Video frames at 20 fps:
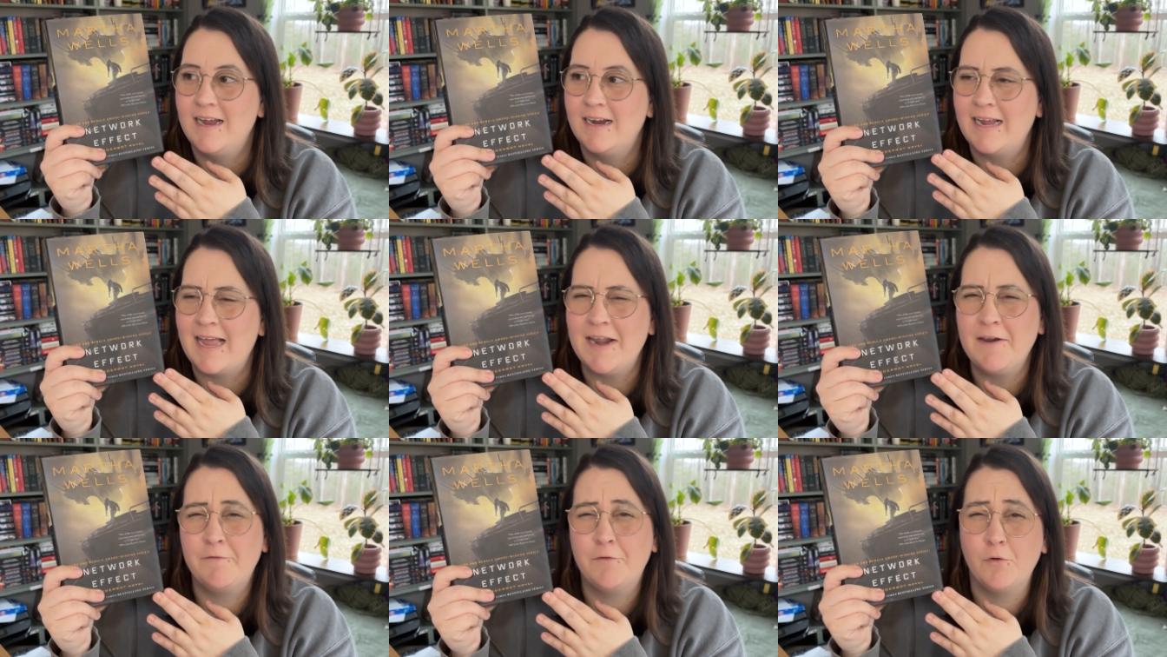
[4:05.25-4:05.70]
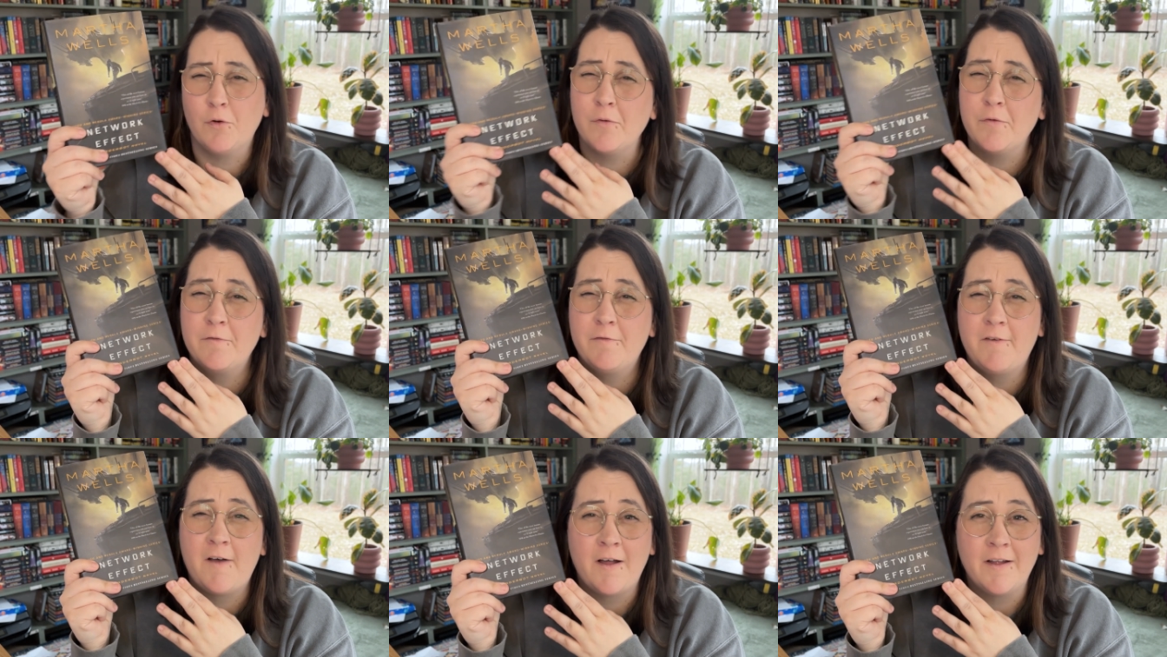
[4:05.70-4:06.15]
kind of
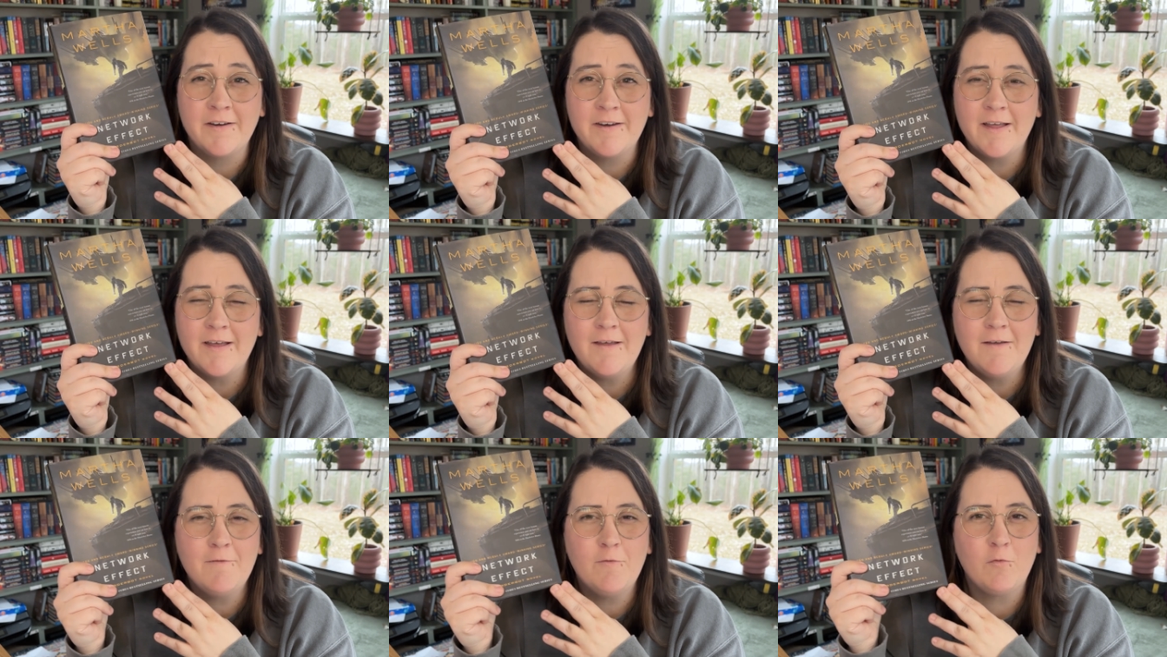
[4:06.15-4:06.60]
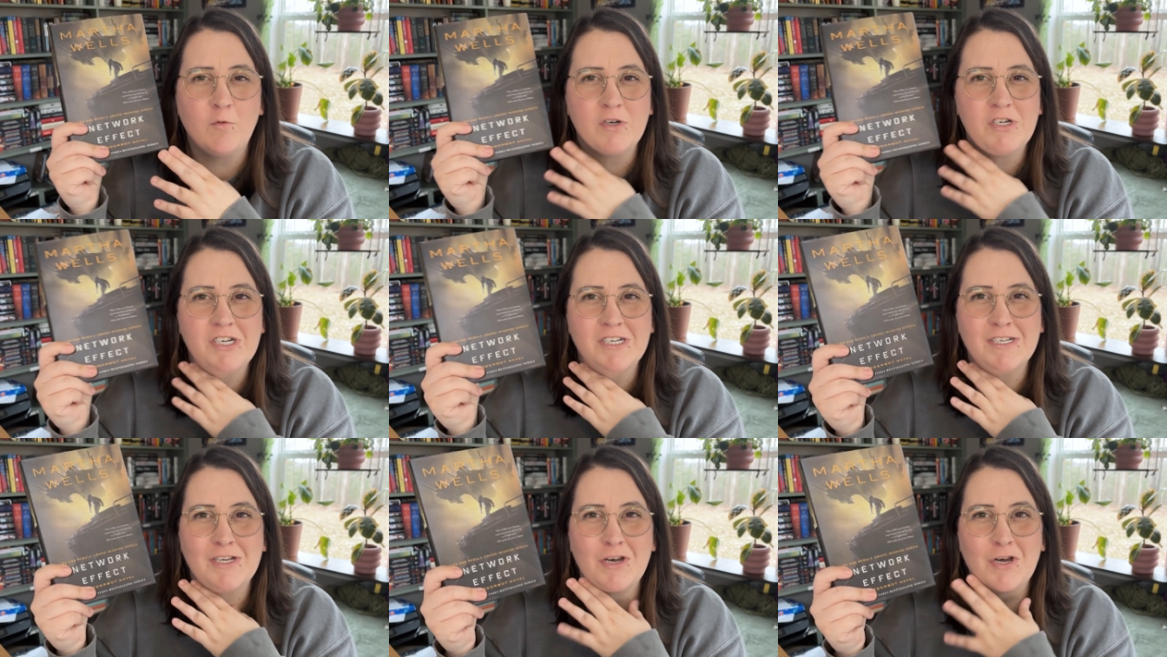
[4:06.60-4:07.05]
grown fond of,
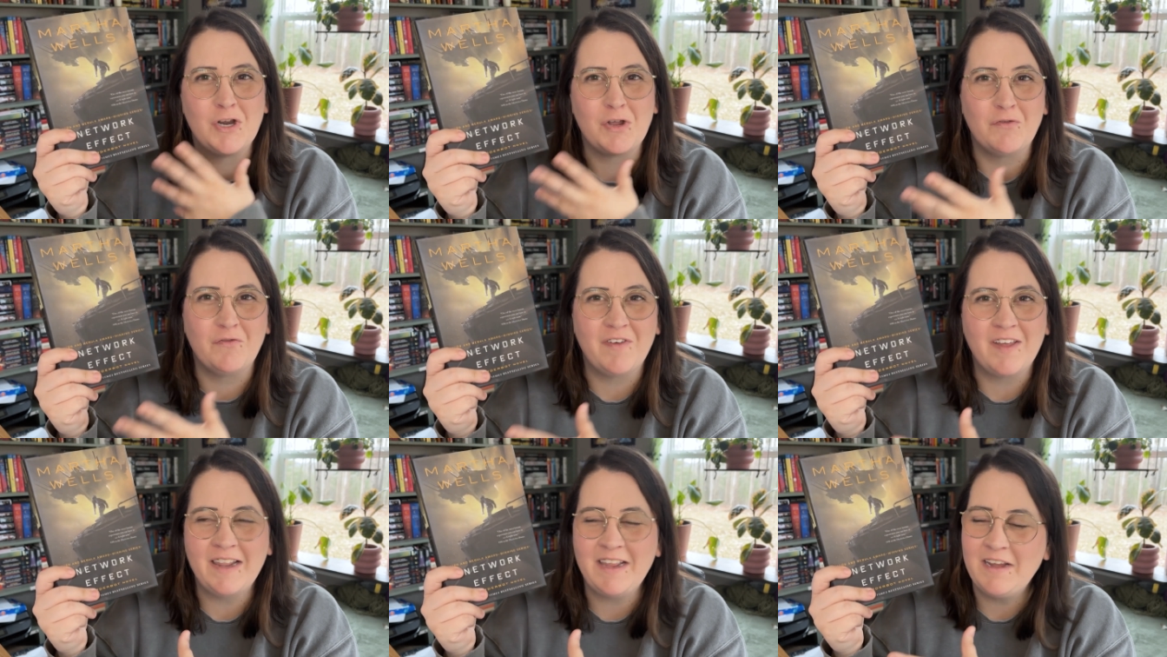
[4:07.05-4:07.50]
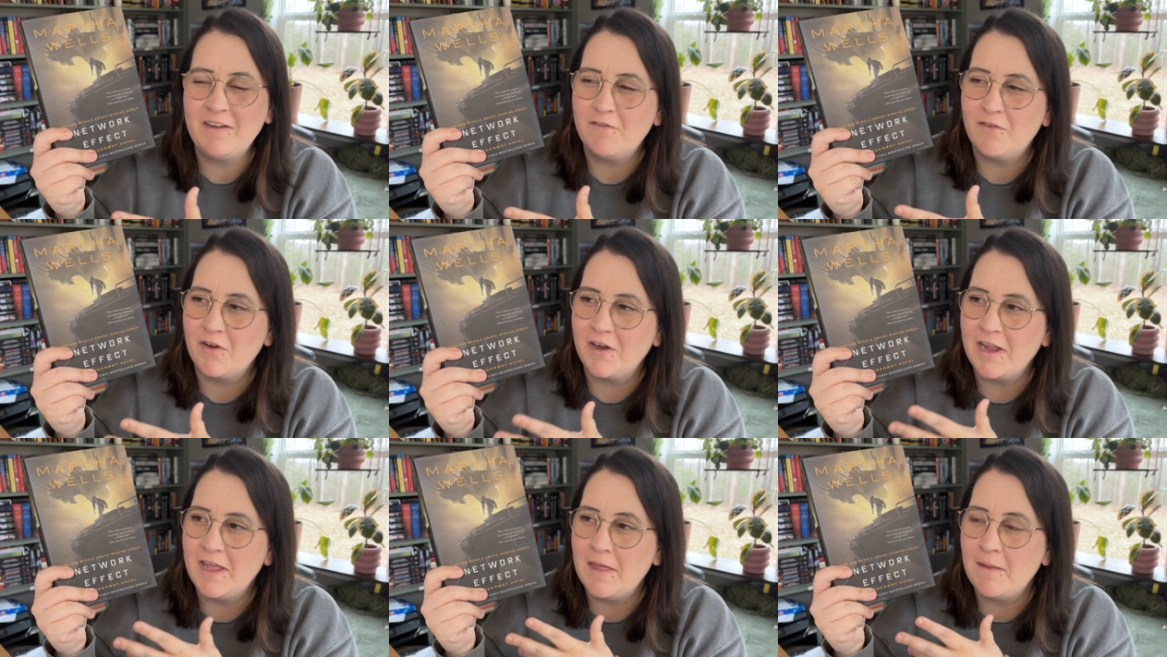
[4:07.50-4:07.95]
which is a new feeling
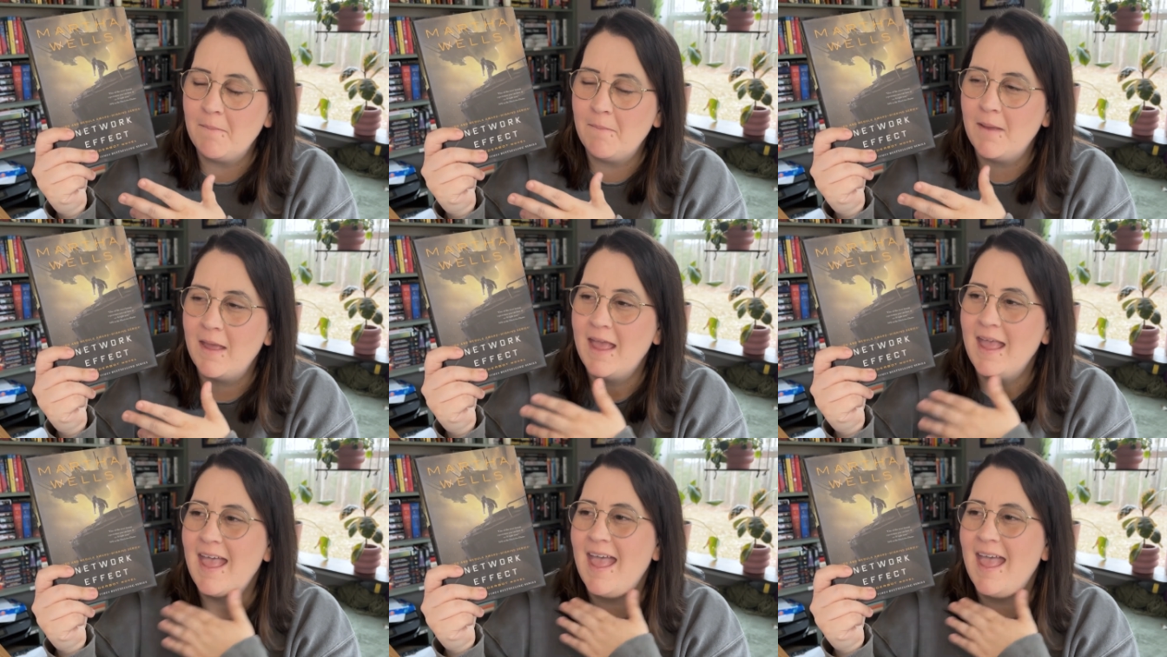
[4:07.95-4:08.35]
for him.